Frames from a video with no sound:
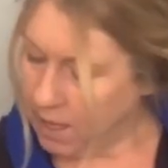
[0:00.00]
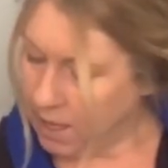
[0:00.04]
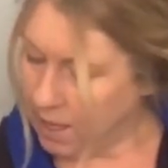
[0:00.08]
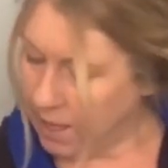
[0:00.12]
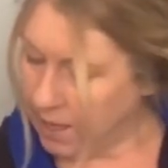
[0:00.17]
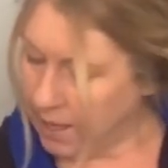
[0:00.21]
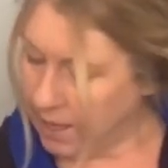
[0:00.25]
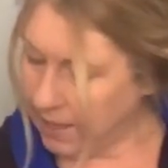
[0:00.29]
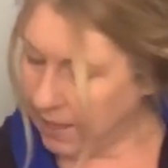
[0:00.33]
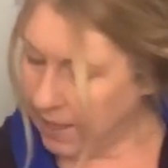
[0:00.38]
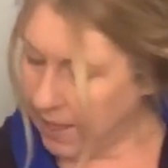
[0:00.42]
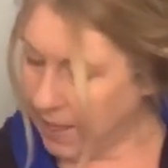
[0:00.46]

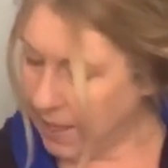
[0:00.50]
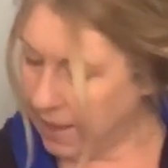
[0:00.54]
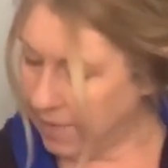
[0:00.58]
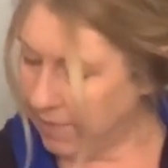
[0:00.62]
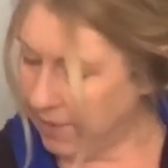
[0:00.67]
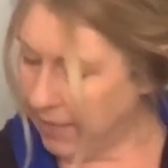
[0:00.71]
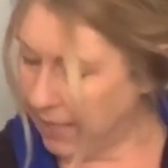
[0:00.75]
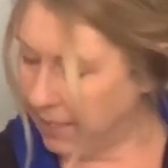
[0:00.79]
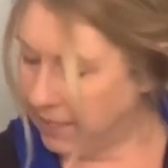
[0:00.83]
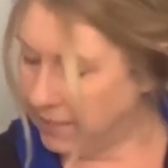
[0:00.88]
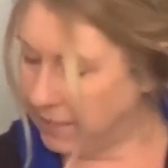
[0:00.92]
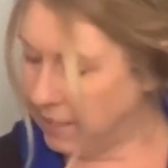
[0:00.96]
I have
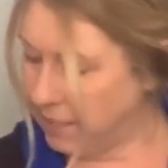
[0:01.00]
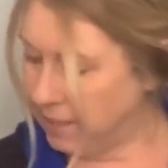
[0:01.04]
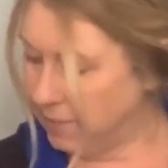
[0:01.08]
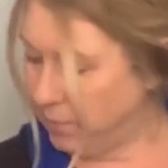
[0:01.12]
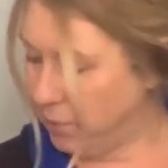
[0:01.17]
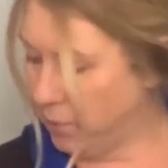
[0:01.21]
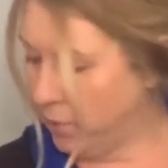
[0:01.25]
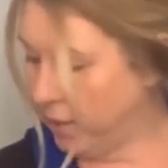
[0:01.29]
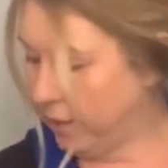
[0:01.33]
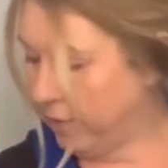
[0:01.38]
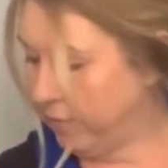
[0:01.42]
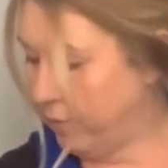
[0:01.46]

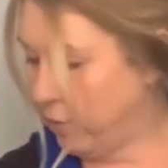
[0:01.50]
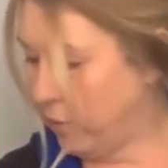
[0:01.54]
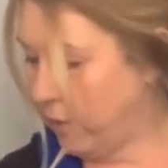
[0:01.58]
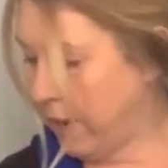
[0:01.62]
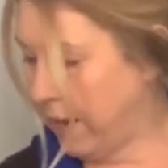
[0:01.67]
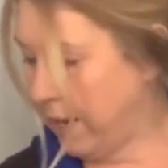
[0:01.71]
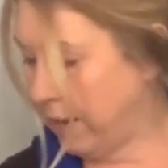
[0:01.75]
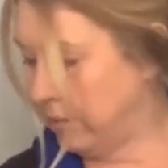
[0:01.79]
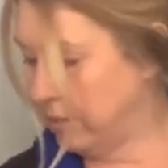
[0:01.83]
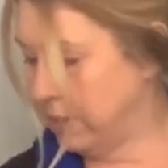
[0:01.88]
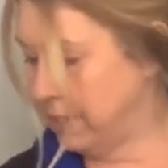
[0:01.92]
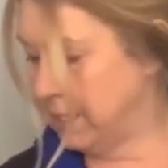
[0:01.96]
18.4
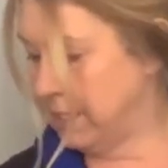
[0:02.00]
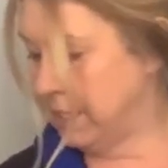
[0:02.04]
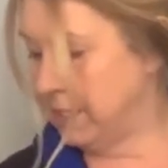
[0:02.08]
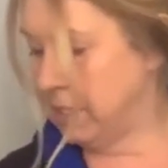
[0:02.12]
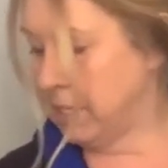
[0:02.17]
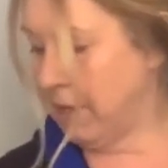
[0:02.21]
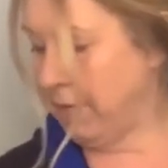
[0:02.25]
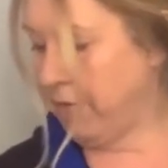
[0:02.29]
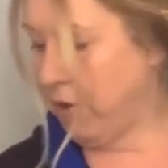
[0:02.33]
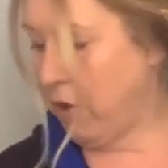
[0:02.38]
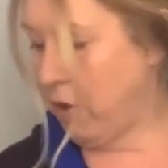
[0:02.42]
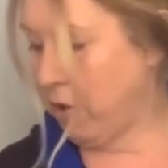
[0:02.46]
ounces
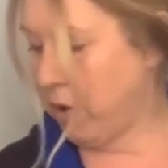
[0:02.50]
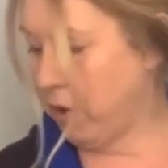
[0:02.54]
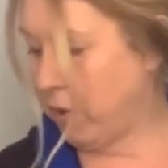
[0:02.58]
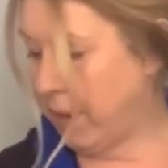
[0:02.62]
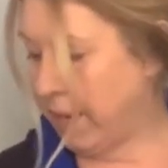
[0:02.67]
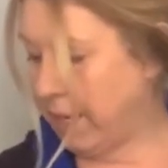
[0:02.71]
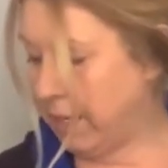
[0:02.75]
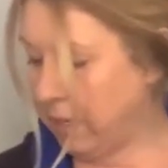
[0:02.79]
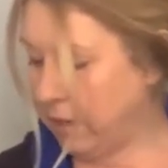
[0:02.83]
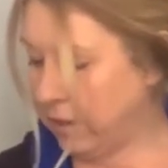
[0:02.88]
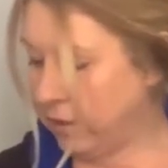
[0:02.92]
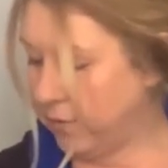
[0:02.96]
of Cocoa
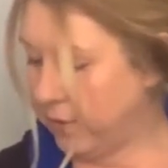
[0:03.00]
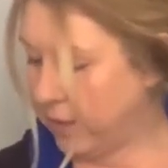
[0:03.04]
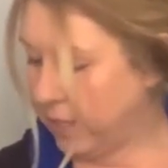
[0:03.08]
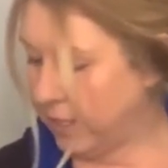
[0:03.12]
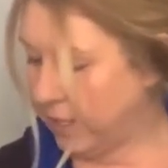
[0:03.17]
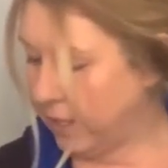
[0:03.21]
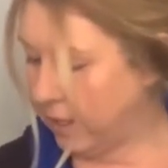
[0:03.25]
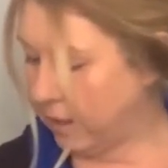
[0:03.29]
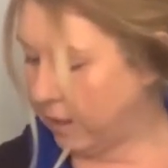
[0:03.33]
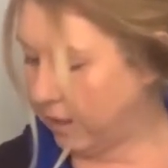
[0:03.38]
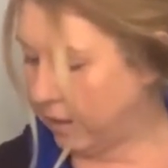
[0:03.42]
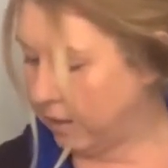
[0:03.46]
83 in
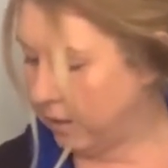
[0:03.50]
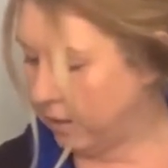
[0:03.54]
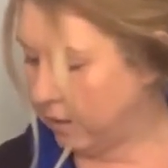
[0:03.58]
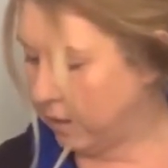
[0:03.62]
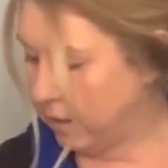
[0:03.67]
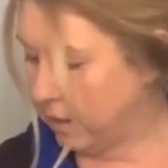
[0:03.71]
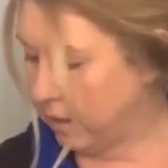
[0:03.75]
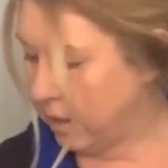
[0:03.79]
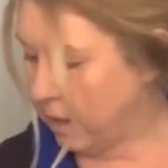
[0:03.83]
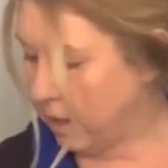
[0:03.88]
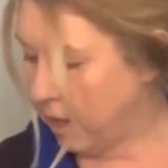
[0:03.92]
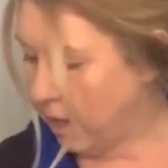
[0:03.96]
here,
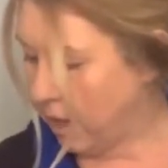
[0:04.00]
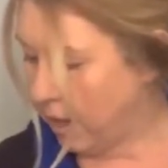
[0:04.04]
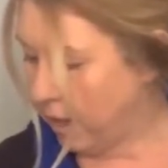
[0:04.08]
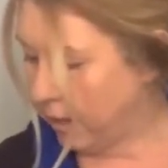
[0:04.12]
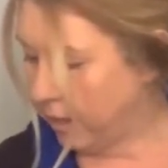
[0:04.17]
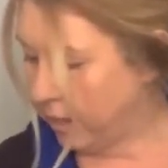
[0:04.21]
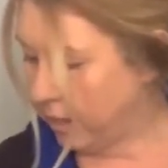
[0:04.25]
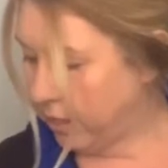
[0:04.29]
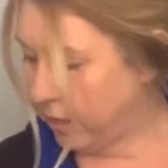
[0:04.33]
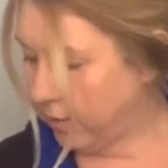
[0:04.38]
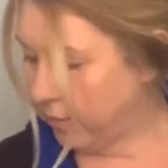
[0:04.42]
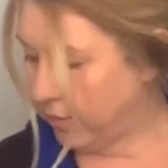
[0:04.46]

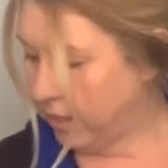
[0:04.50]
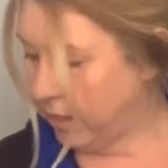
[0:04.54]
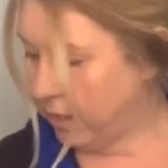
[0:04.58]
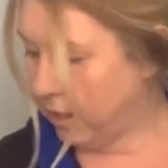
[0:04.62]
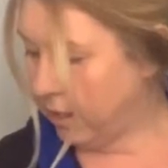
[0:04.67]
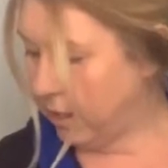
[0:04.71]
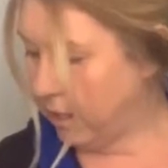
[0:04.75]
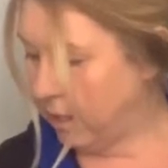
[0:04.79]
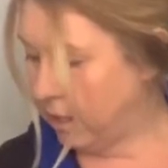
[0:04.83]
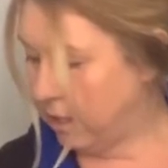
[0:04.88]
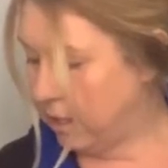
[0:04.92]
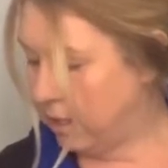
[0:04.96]

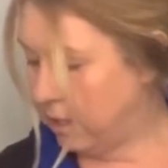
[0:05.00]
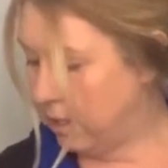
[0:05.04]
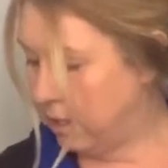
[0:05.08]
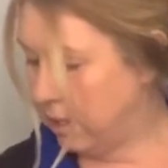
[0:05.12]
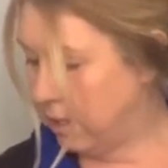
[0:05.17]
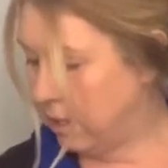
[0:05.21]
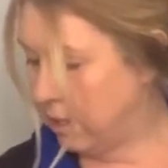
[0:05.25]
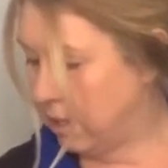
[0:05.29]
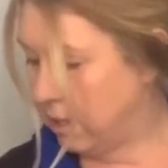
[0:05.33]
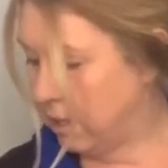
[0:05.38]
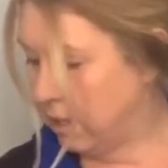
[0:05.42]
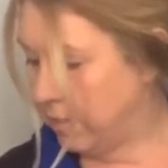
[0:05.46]

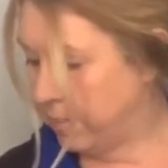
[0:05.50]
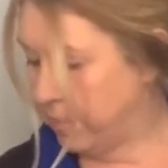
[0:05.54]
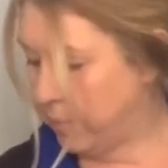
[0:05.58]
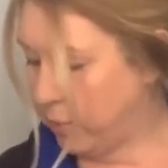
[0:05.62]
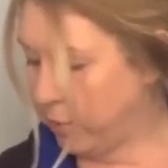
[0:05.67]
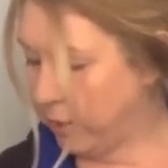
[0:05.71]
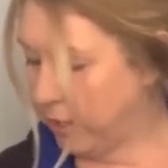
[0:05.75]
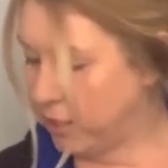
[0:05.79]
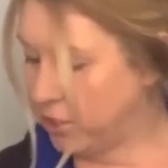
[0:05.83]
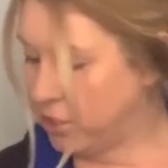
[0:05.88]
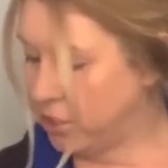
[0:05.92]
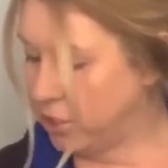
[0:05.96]

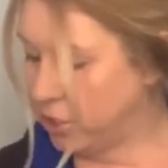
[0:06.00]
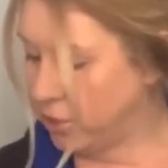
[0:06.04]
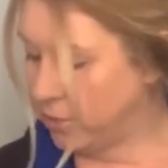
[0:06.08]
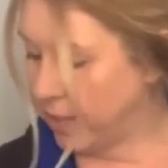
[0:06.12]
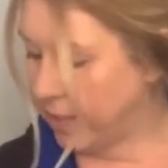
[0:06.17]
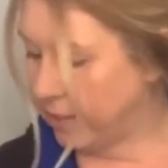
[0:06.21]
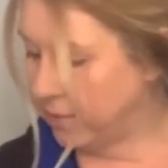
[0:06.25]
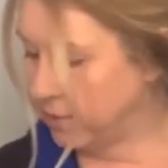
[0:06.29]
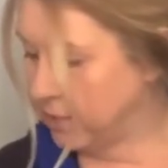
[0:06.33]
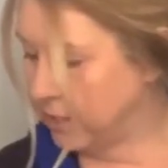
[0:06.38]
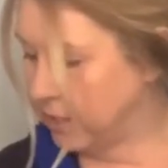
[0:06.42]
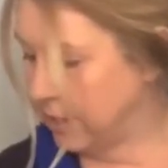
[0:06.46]
3.2
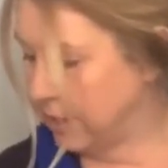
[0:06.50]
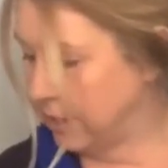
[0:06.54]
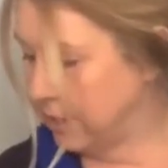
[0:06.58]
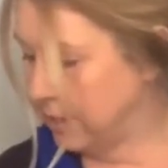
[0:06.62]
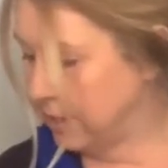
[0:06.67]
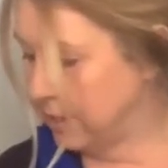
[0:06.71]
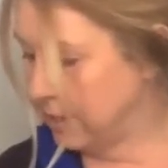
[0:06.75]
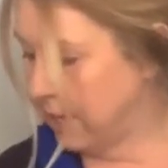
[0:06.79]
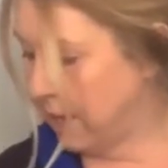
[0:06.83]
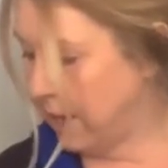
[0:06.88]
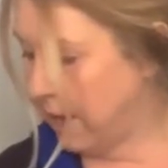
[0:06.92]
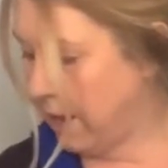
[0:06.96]

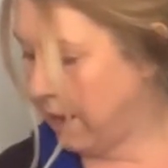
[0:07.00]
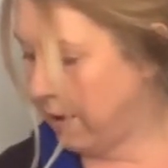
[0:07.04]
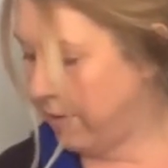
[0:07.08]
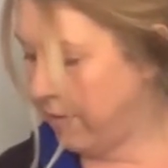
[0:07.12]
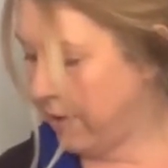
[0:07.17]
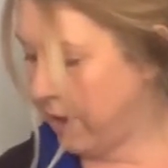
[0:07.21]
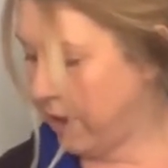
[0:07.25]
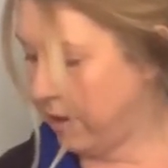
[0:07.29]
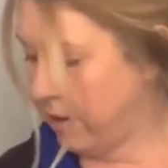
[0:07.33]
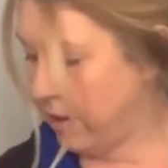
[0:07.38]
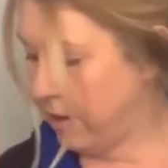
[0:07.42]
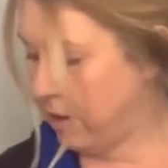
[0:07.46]
ounces of
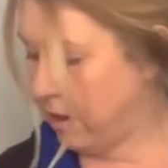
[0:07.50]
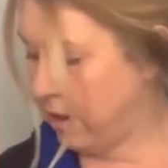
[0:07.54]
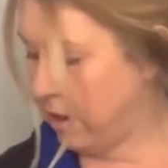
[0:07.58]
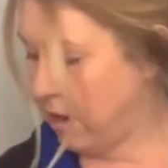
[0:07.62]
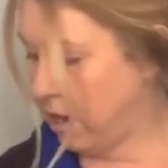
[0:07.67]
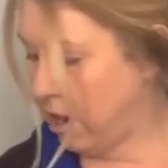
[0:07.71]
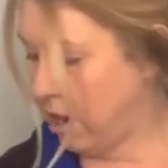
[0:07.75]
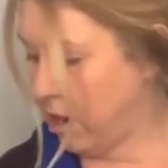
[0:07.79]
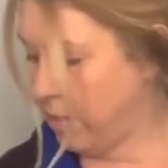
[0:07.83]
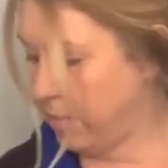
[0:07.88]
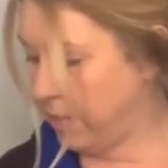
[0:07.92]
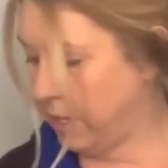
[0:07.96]

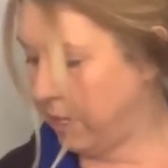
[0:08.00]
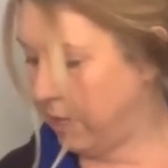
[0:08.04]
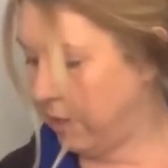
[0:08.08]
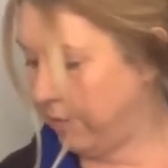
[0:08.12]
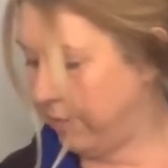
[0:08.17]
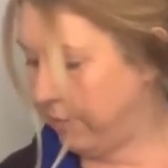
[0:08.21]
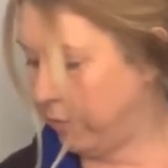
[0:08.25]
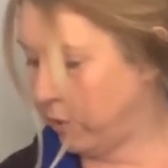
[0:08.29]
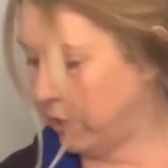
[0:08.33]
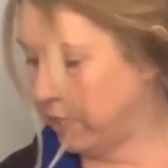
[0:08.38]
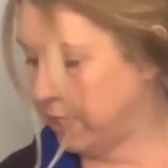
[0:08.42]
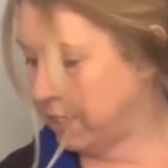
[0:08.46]
Harmony
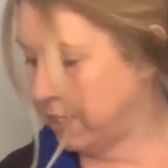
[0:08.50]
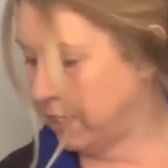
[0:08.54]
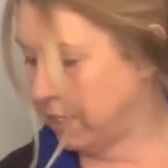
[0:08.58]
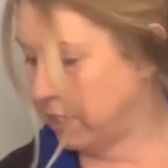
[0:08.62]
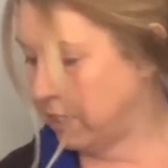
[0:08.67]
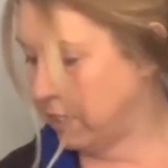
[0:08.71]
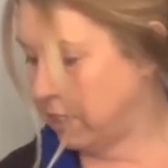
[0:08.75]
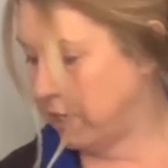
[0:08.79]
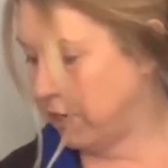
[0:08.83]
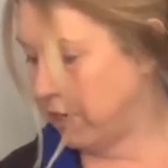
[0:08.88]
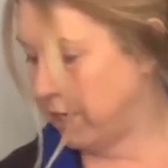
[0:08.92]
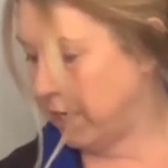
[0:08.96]

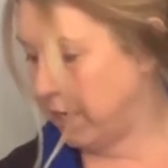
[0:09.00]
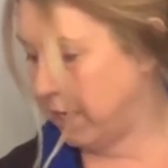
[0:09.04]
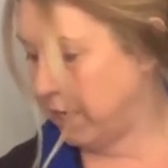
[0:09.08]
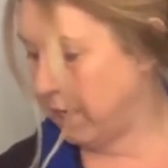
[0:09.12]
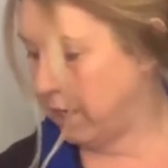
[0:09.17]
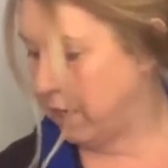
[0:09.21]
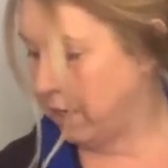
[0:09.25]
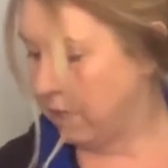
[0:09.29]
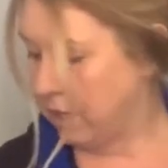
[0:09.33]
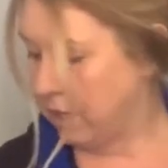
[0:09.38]
4630,